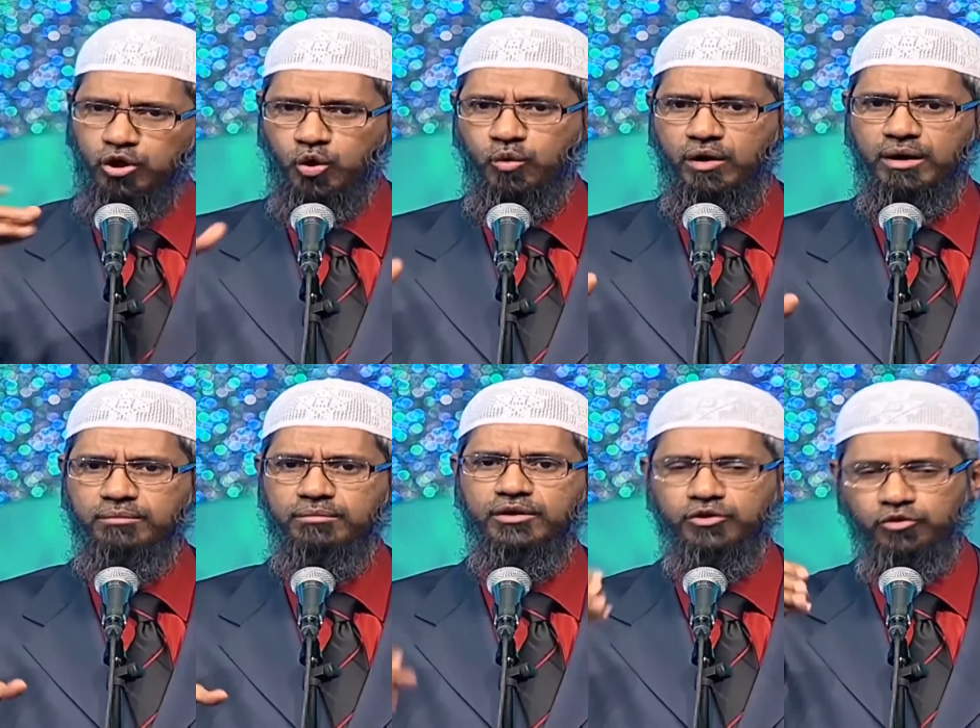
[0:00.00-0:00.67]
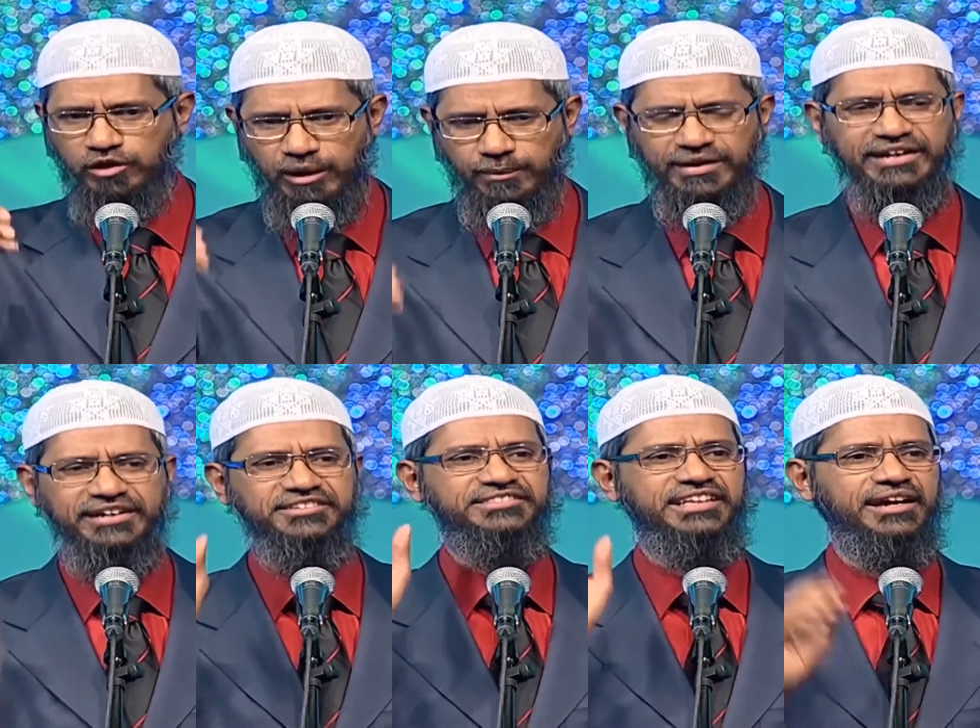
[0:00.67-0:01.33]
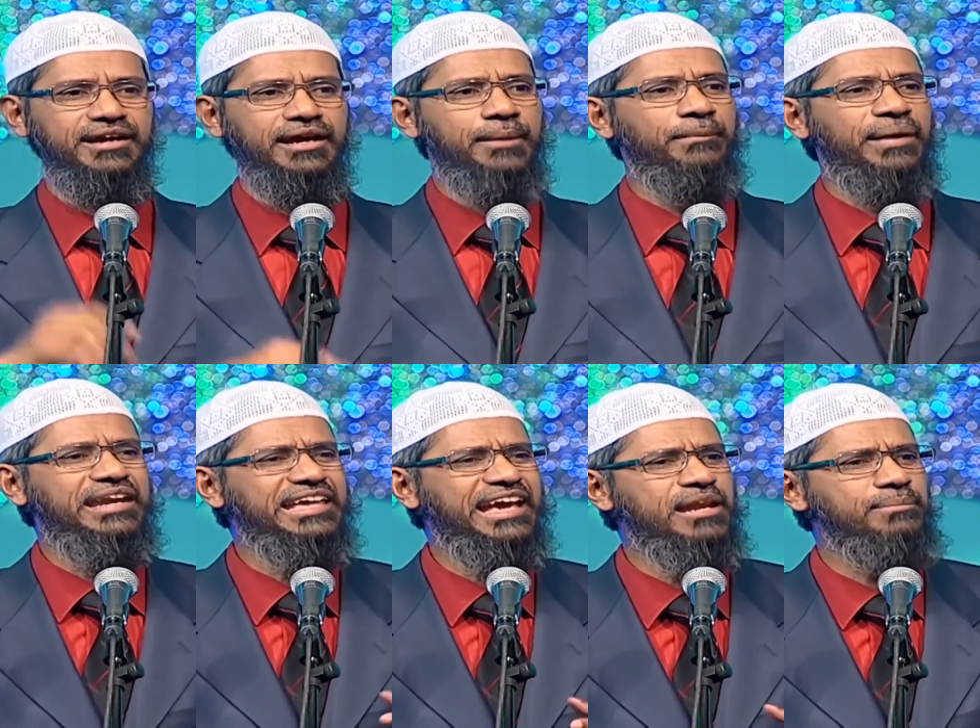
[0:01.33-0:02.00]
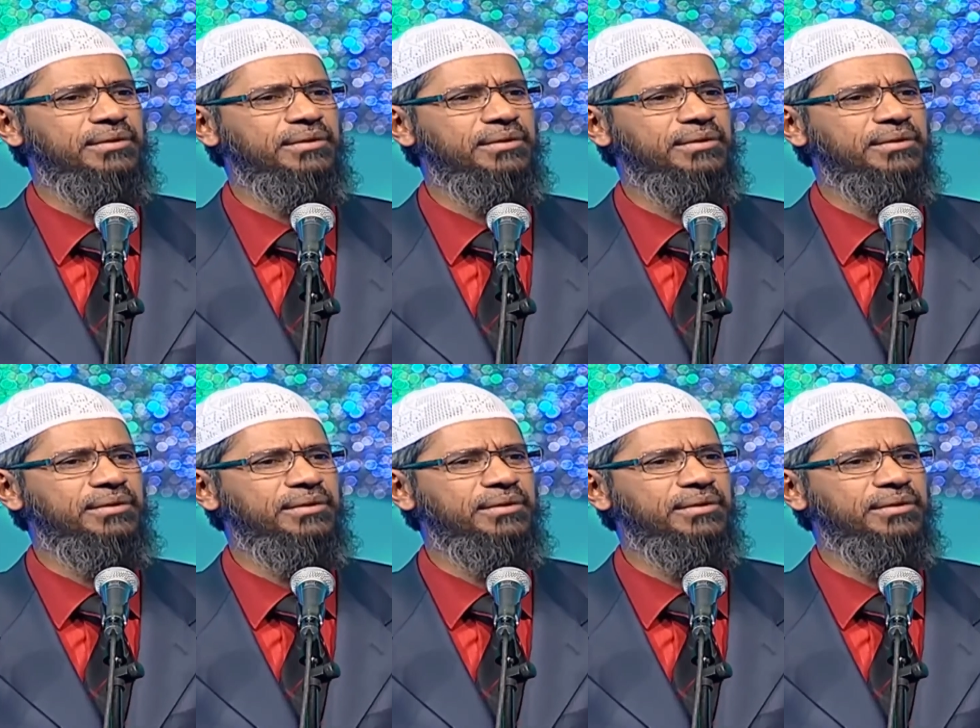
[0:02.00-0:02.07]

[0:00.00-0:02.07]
hookworm, you name it, it is there. Many